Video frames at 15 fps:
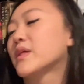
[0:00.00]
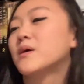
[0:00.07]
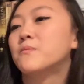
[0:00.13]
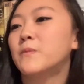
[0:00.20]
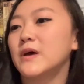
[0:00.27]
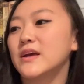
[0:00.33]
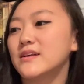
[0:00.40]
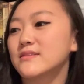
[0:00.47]

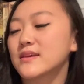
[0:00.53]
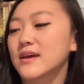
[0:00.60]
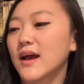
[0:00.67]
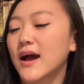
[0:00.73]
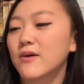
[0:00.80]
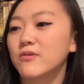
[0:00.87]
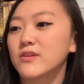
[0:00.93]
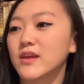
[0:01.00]
but it's like
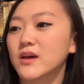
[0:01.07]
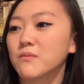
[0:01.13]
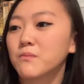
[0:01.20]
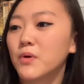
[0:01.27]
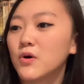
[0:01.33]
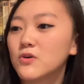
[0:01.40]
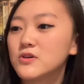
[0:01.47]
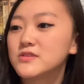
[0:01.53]
I would like
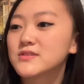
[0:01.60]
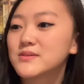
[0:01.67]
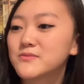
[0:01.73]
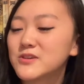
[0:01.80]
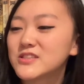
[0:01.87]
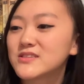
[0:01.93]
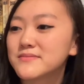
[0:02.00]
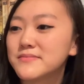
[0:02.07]
pull
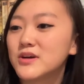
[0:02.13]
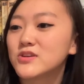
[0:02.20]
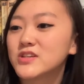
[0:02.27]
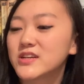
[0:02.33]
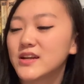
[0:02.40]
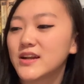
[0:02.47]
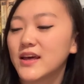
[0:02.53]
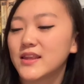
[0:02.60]
someone's
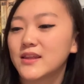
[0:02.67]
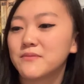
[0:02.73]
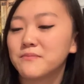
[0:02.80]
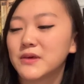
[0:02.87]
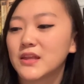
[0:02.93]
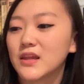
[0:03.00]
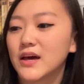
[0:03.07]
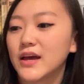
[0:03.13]
emotion and then
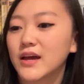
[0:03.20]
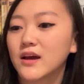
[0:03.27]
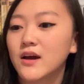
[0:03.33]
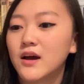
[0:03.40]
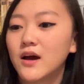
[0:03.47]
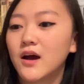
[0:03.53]
be like,